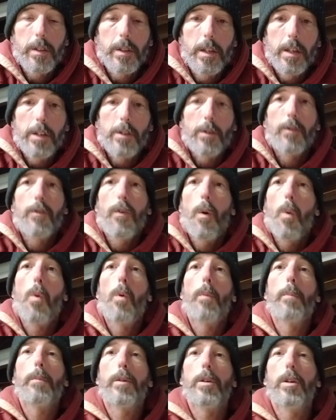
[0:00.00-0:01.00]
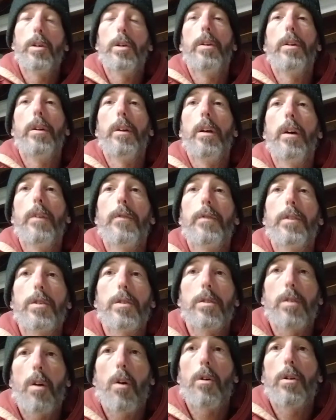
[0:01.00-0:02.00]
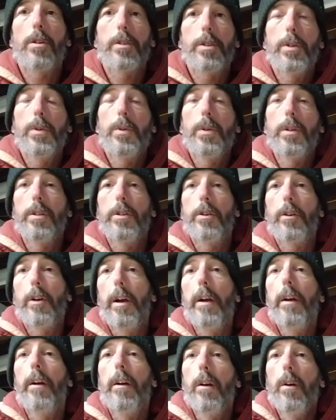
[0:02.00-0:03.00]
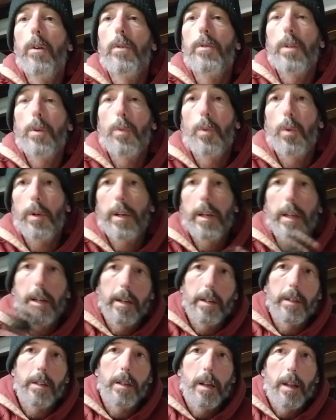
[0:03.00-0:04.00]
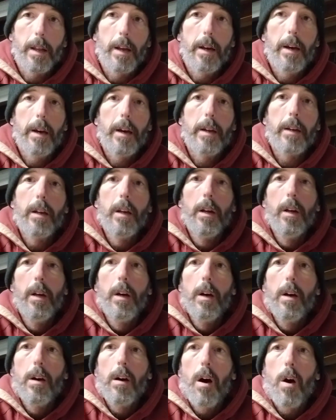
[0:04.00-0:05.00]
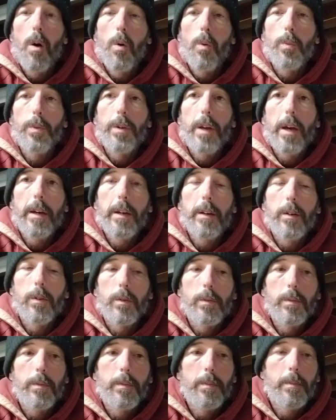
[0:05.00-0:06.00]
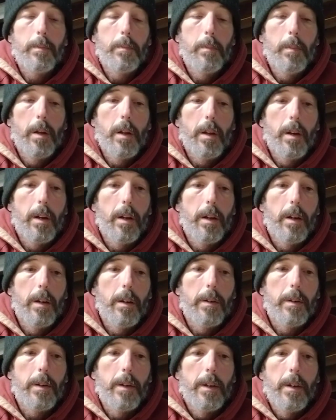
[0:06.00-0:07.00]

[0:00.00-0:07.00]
get your form good enough to start tuning your arrows, and we'll get into that on down, but, uh,